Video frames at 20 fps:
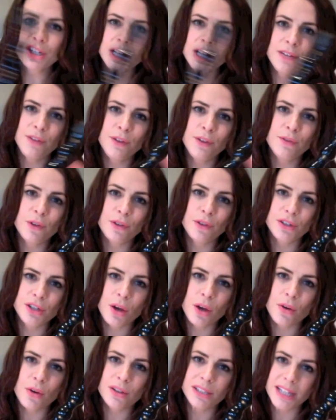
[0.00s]
if you've got the
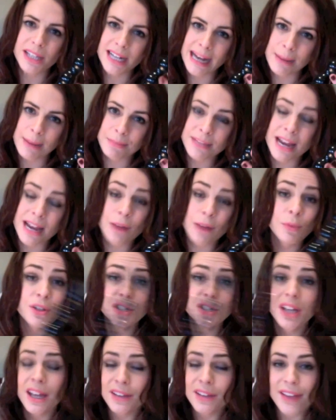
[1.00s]
tongs that clamp down,
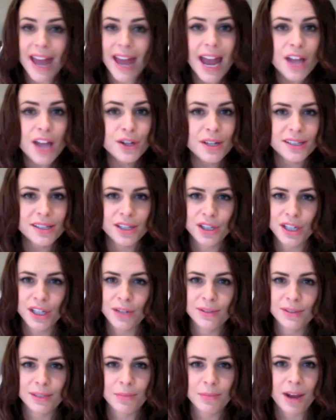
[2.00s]
which the hairdressers
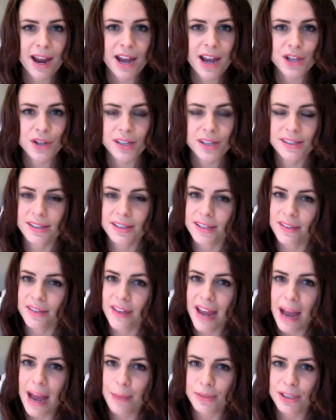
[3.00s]
use in my hairdressers and
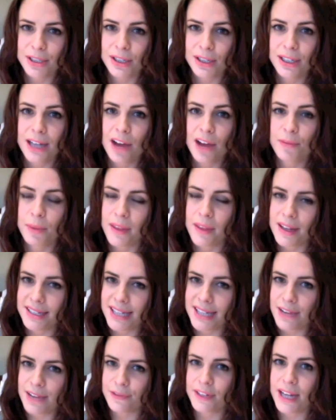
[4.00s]
they absolutely love, but they're
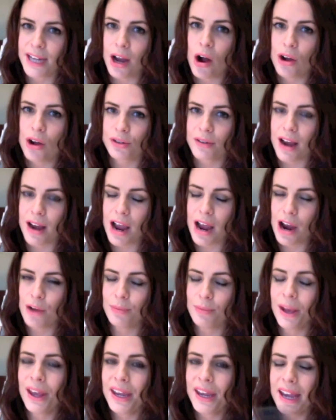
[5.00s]
definitely harder at
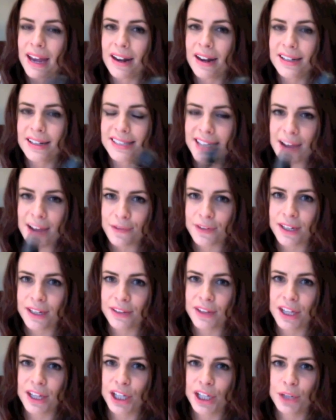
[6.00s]
home. And I definitely
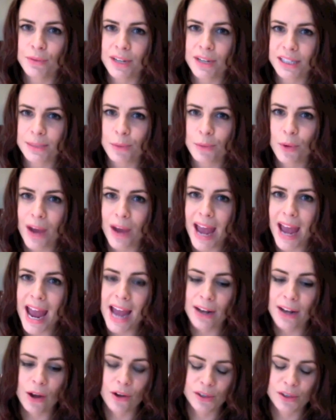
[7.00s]
think you risk more
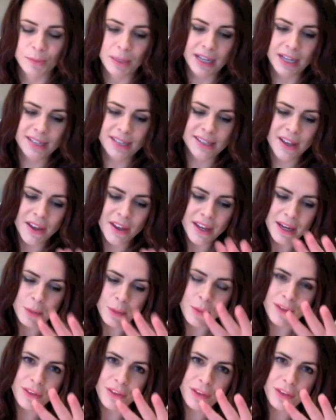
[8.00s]
hair loss because
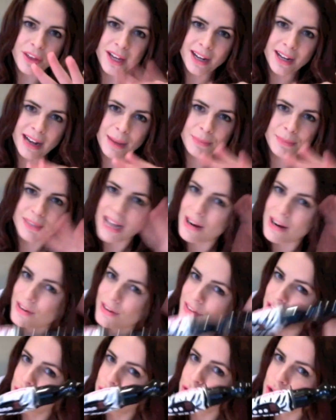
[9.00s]
when the thing clamps down
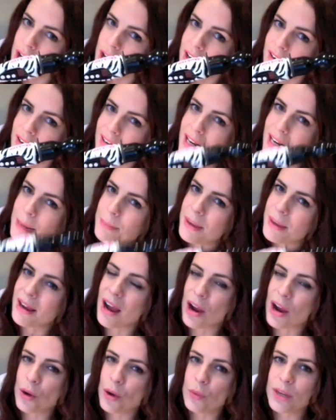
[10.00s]
and then you try and unclip it,
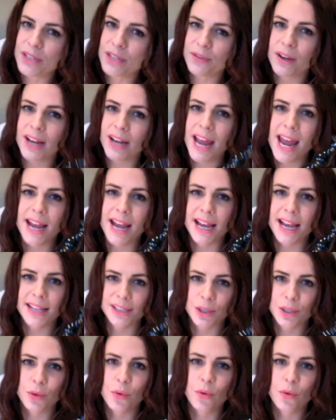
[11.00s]
I always find hair gets
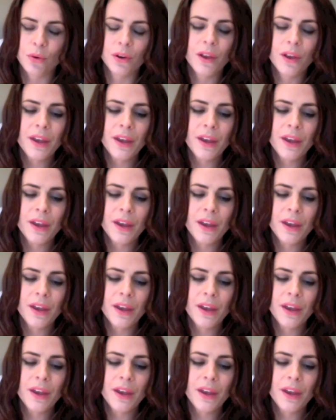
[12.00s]
caught.